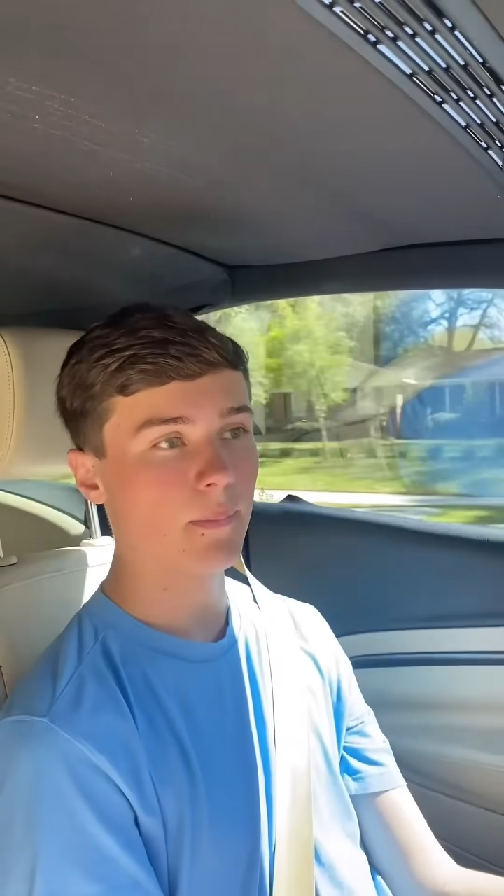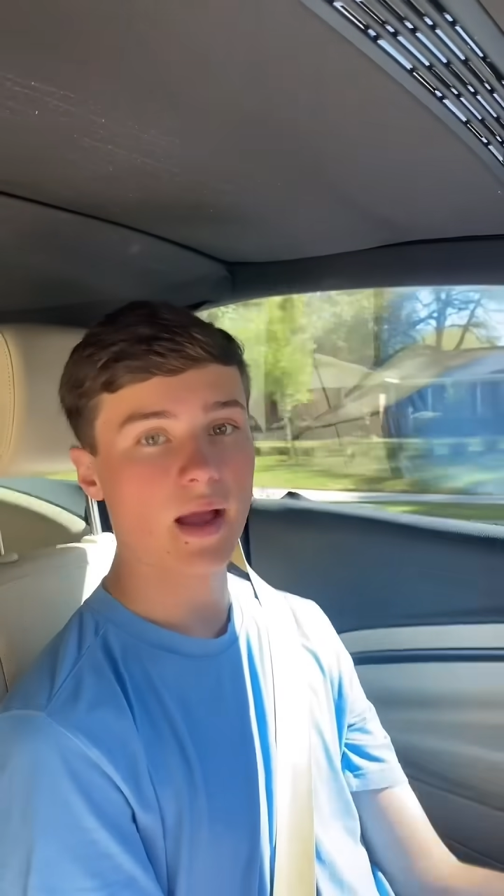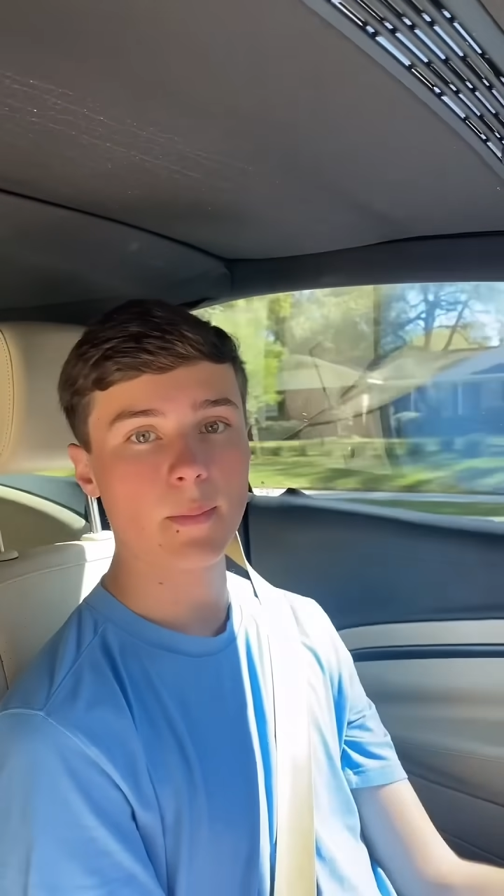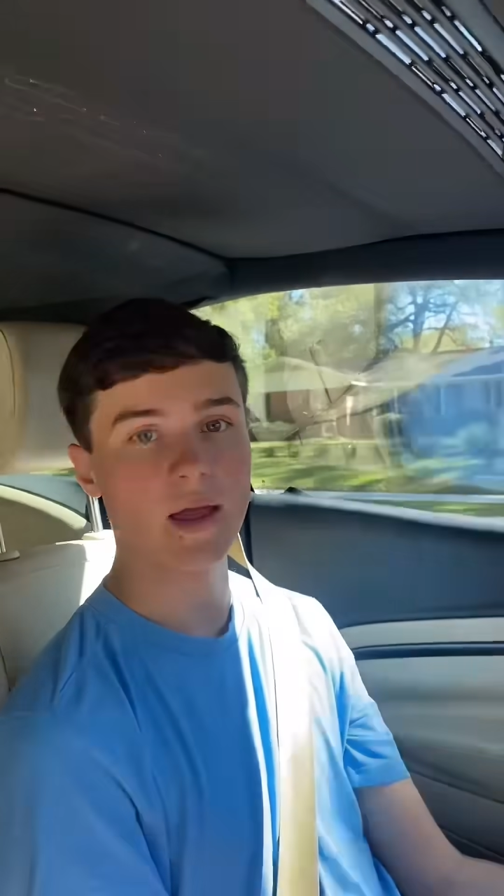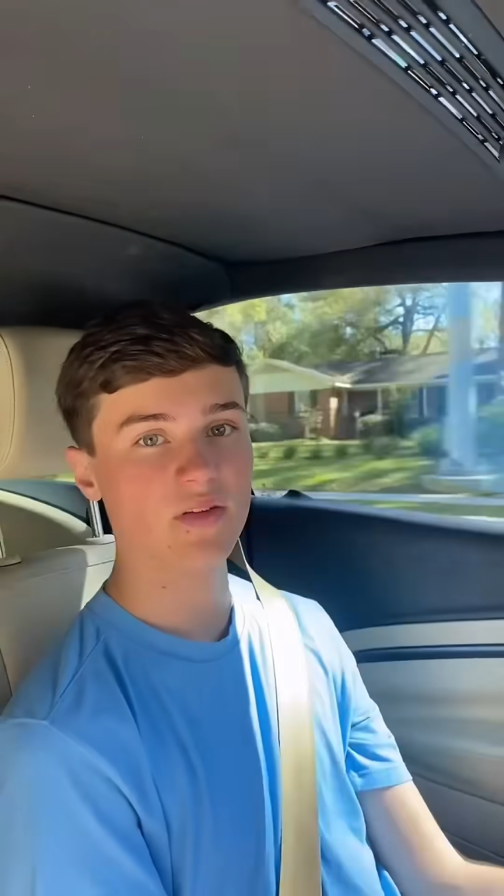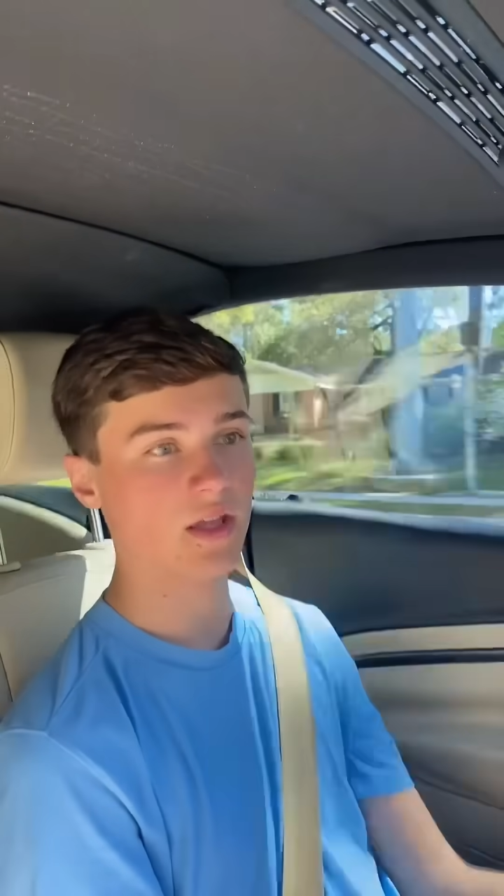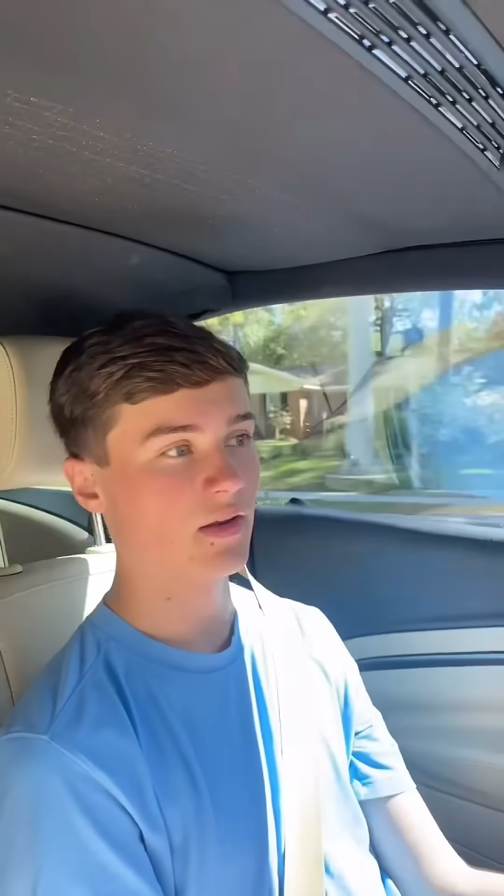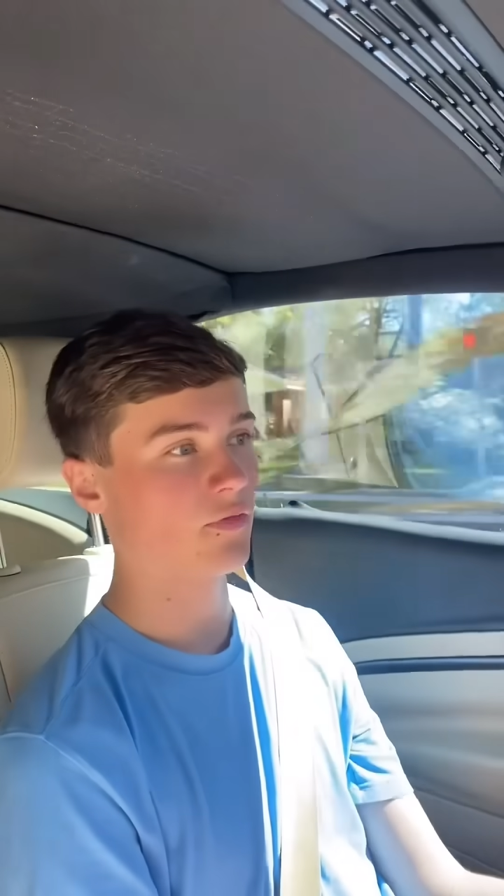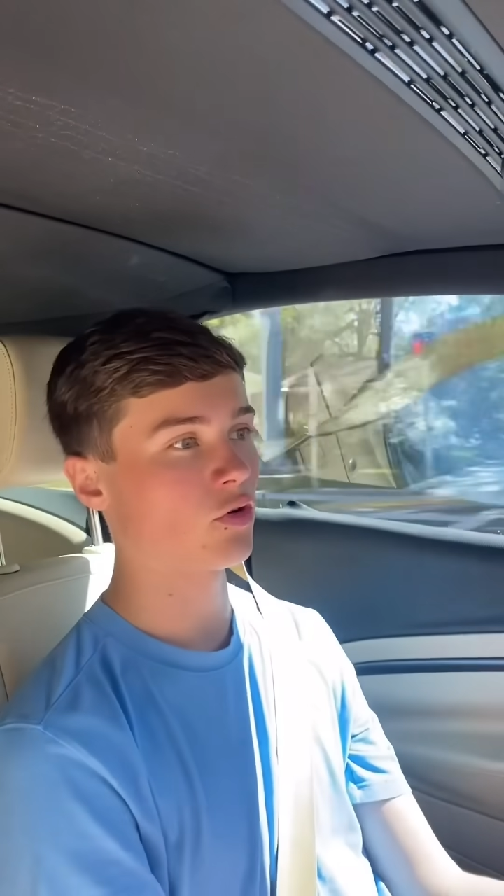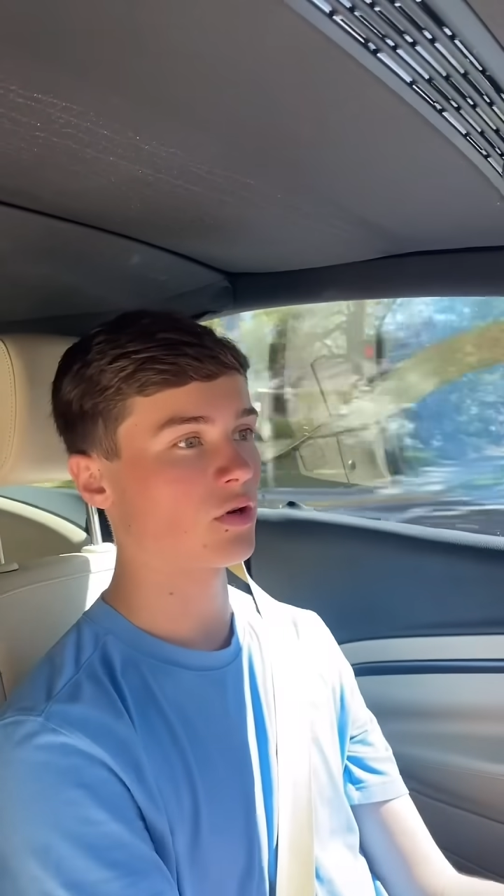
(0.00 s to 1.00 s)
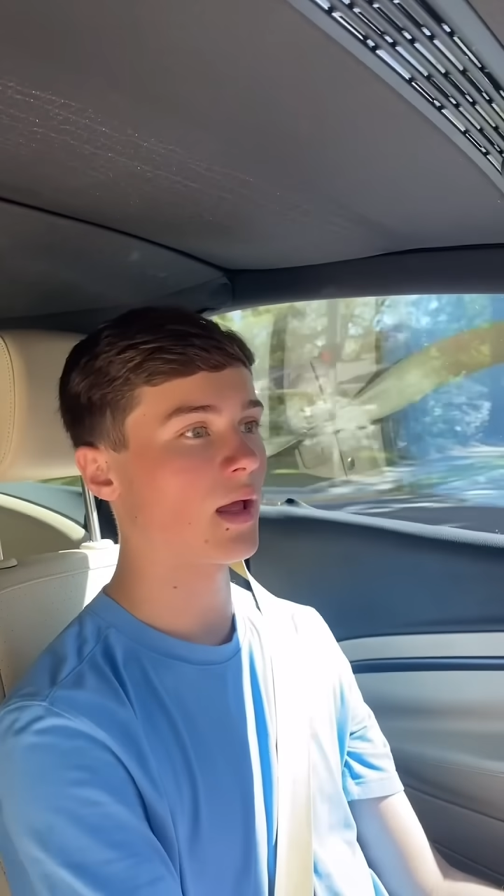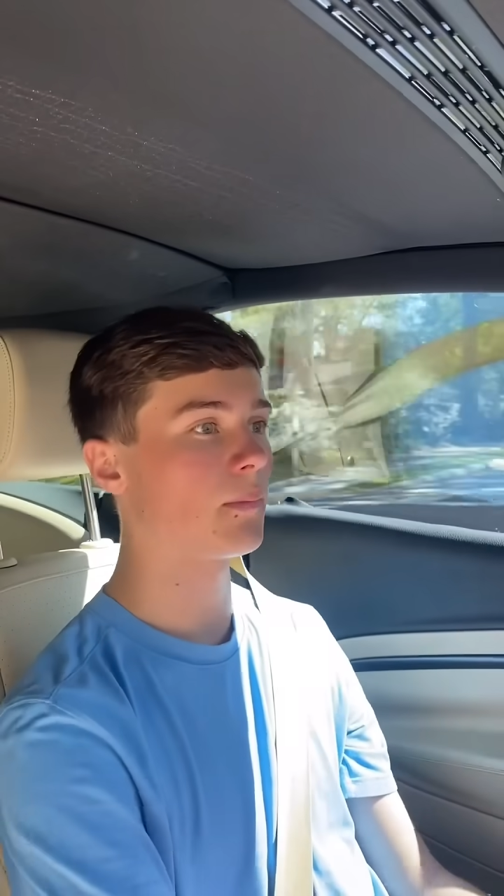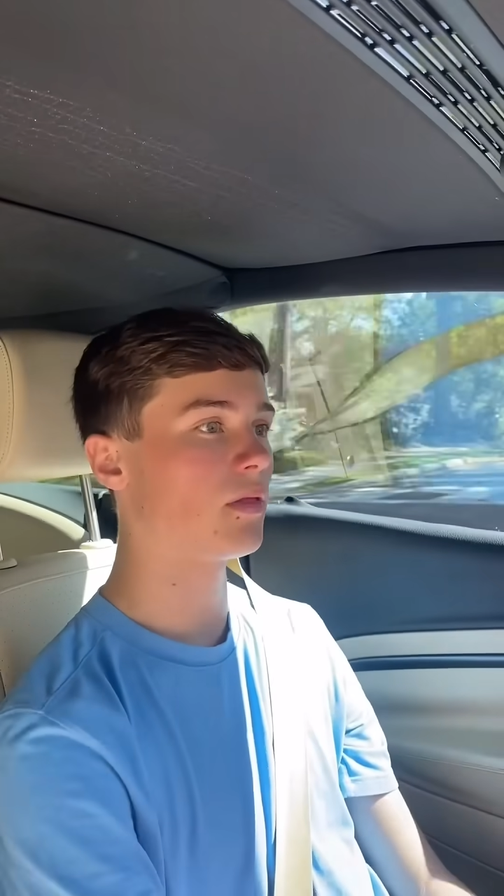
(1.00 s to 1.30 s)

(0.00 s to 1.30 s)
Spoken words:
but I'm having a difficult time